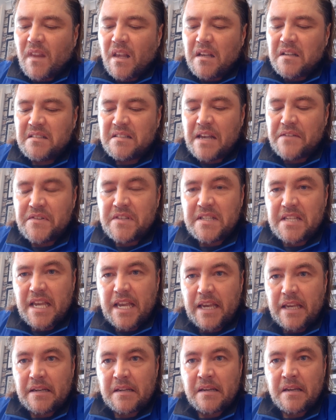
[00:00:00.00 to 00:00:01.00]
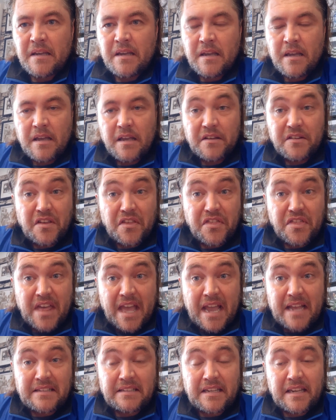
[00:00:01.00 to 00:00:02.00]
17 to
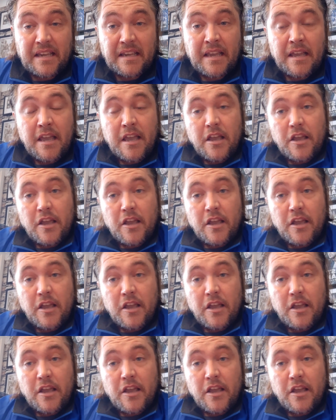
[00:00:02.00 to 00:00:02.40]
30,